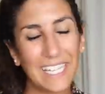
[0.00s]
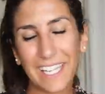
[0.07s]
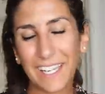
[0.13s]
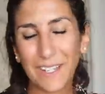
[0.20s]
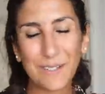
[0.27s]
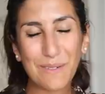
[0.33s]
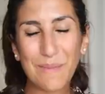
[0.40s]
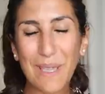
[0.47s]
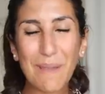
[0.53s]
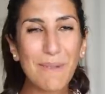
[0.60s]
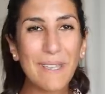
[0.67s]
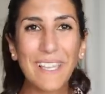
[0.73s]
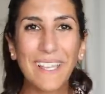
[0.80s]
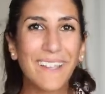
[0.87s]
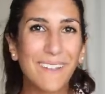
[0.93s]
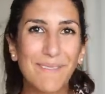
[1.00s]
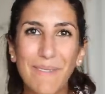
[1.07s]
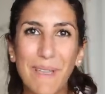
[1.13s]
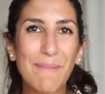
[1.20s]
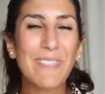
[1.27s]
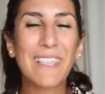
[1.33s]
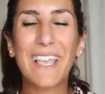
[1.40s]
you know, maybe,
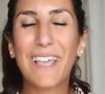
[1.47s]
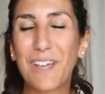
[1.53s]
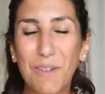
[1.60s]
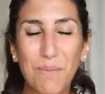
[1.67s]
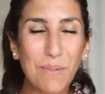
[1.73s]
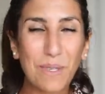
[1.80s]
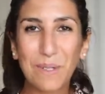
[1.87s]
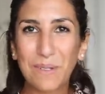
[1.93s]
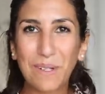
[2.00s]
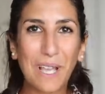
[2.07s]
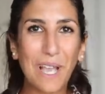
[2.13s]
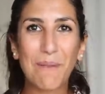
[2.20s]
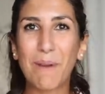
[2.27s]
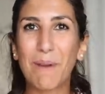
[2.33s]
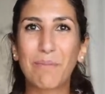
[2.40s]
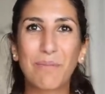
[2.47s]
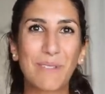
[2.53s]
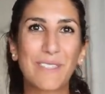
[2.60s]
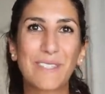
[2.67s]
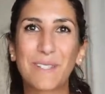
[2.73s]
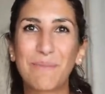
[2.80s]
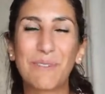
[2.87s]
maybe they help you come up
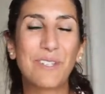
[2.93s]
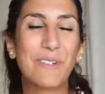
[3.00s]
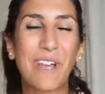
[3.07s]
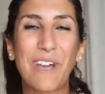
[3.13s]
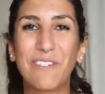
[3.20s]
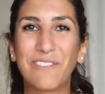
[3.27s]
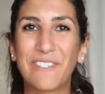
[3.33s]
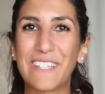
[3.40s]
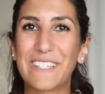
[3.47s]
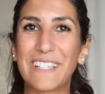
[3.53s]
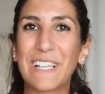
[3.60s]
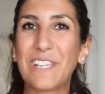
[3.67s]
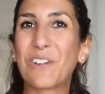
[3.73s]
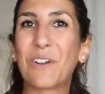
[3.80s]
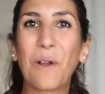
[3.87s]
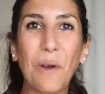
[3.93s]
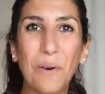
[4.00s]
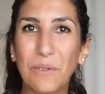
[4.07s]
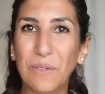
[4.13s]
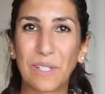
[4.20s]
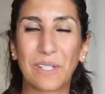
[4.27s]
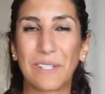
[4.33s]
with some new outfits in your
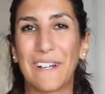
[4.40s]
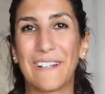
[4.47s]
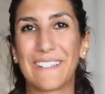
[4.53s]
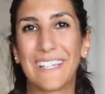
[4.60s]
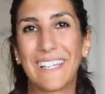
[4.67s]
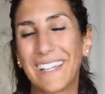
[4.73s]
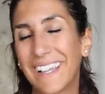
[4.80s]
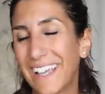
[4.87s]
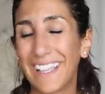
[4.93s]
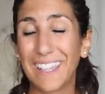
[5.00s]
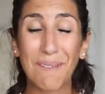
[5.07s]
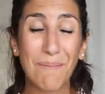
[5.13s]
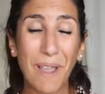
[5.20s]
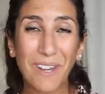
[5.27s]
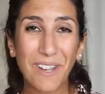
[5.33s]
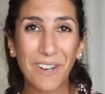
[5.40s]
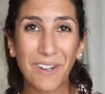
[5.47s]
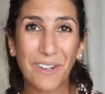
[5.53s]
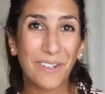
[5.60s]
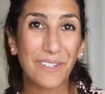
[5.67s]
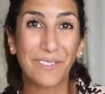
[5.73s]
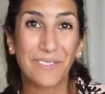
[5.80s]
own closet. They might
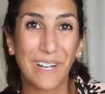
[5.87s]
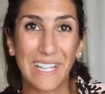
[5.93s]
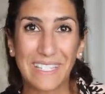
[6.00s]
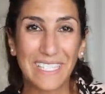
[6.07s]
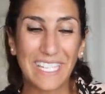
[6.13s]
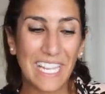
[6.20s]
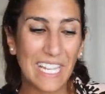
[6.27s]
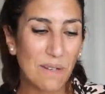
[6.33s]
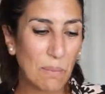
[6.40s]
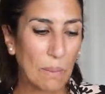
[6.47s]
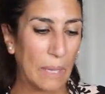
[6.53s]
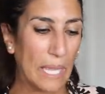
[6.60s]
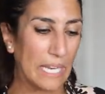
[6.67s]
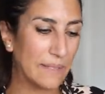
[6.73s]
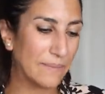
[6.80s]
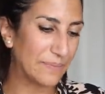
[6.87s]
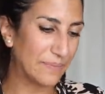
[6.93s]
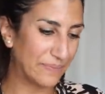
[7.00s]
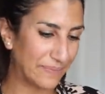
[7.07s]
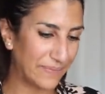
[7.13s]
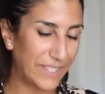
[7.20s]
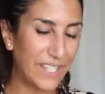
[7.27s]
not all resonate, but
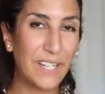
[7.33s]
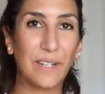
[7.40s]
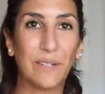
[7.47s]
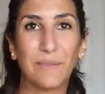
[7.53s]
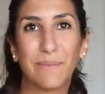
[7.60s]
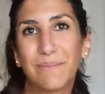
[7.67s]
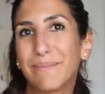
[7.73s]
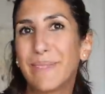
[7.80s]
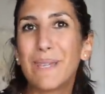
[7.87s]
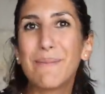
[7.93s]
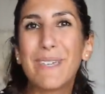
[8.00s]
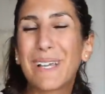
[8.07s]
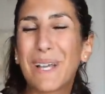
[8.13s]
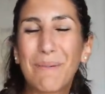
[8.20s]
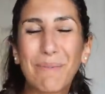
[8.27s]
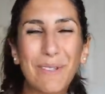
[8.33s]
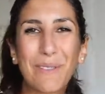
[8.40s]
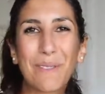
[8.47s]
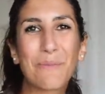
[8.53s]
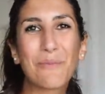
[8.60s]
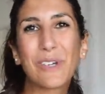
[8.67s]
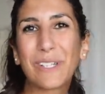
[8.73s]
you know, Maybe a couple
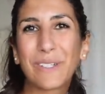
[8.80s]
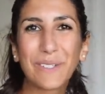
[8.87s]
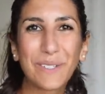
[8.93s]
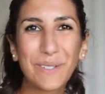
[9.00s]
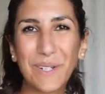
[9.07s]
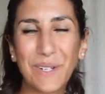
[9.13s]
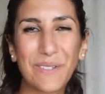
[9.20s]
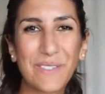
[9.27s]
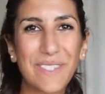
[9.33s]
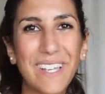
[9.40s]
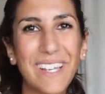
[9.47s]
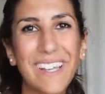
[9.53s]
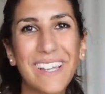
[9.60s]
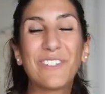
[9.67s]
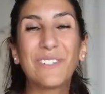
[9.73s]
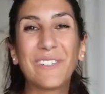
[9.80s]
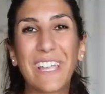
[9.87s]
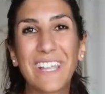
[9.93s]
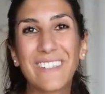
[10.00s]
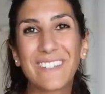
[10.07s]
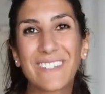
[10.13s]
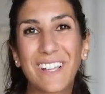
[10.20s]
of them will, who knows. If you
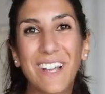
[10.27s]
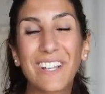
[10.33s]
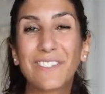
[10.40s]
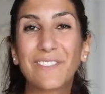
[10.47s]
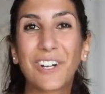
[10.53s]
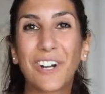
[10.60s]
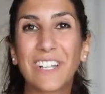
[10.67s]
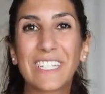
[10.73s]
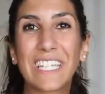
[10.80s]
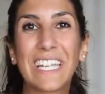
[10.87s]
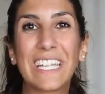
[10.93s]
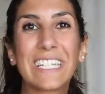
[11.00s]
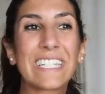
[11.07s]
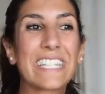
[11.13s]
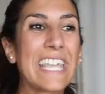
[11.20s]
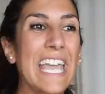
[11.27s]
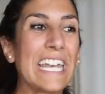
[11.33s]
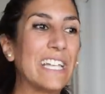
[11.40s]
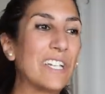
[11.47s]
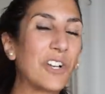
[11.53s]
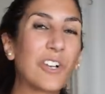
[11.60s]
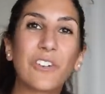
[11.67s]
like this kind of content
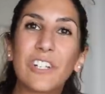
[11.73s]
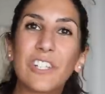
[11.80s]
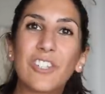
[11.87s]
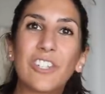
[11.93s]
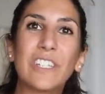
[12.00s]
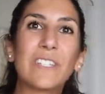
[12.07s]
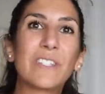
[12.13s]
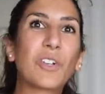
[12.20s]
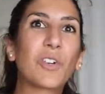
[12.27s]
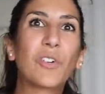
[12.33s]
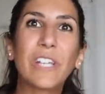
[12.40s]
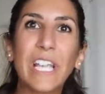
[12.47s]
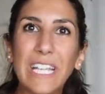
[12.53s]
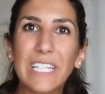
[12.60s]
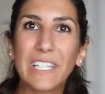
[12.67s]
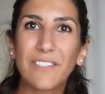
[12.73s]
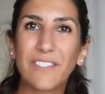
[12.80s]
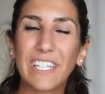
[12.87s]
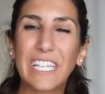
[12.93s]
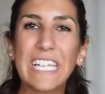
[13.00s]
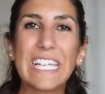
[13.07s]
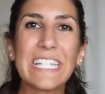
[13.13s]
that encourages
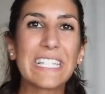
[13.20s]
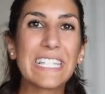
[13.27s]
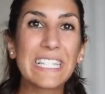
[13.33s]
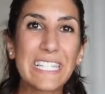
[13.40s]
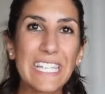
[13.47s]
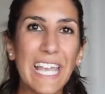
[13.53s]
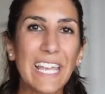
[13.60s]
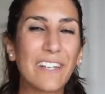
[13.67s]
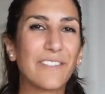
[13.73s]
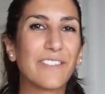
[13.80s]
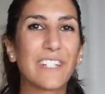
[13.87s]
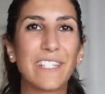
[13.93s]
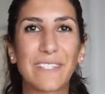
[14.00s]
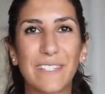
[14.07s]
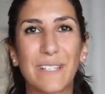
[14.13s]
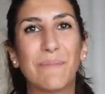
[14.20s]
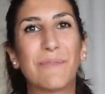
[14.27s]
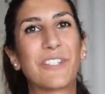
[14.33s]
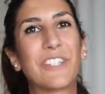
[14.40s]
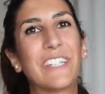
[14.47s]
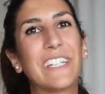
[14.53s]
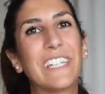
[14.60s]
creativity instead of
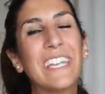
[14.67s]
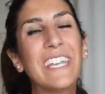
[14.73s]
consumption,